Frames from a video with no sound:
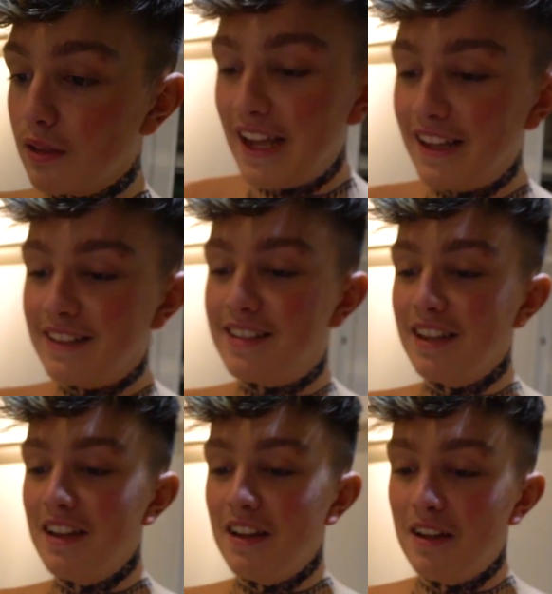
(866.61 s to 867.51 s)

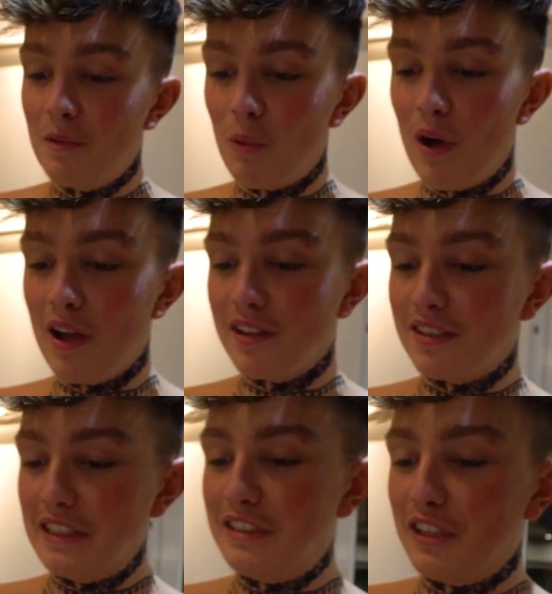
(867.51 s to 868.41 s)
It
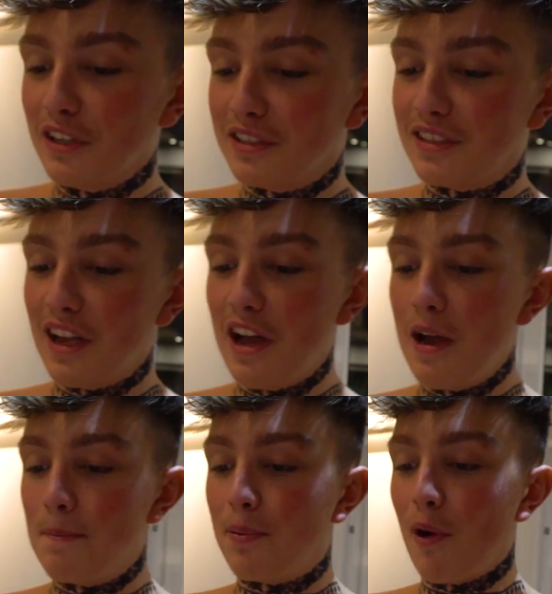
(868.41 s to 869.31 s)
was just
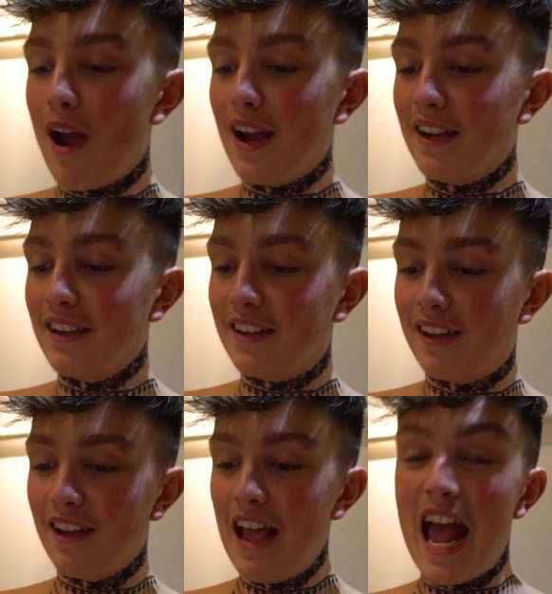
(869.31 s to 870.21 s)
a prank.